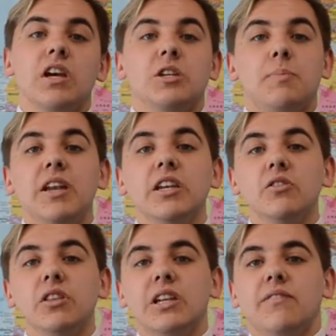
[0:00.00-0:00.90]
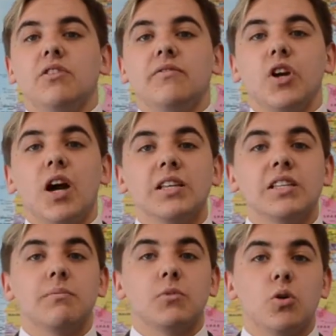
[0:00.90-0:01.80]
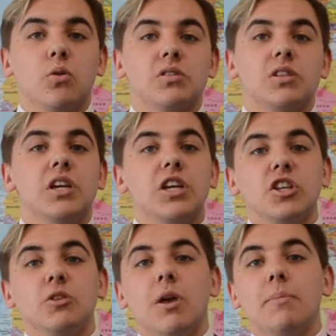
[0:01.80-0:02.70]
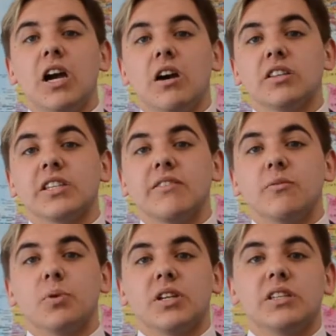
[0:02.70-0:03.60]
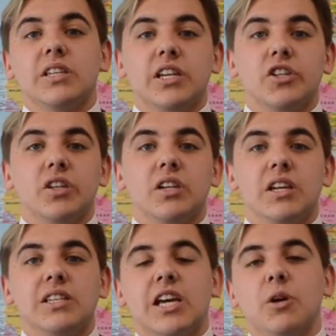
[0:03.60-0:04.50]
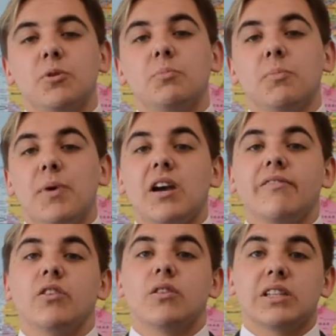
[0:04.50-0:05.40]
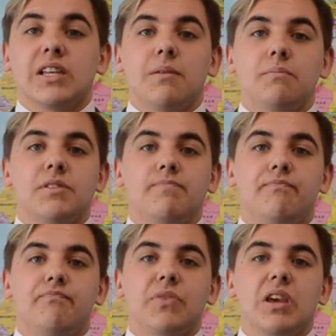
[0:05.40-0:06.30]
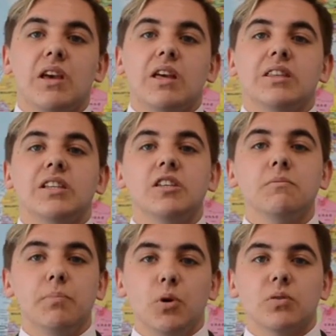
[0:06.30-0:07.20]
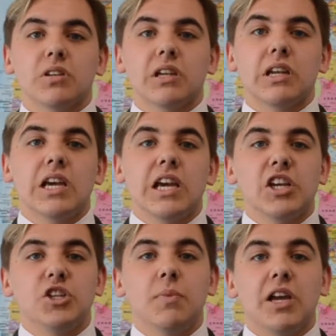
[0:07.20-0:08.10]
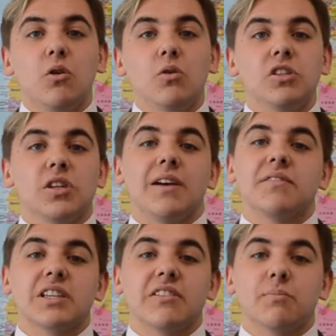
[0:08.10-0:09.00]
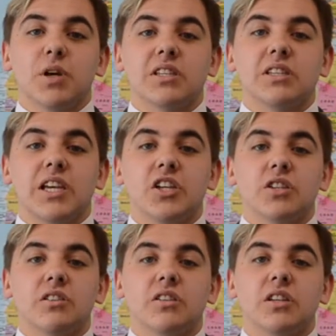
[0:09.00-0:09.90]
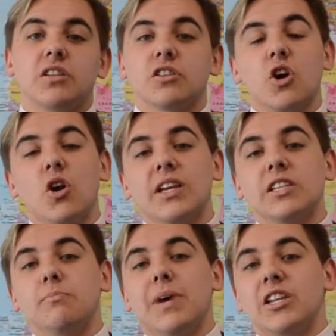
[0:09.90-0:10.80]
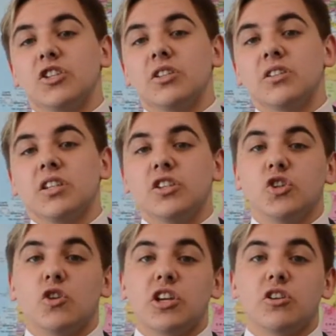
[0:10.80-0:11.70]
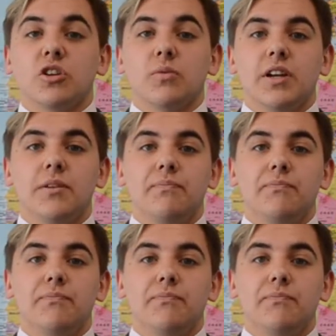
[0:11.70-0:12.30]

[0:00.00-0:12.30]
Depending on the level of your ICM course, you may be asked to give a presentation to help you prepare for your exams. This is important as you may also have to give presentations to colleagues and managers during your career.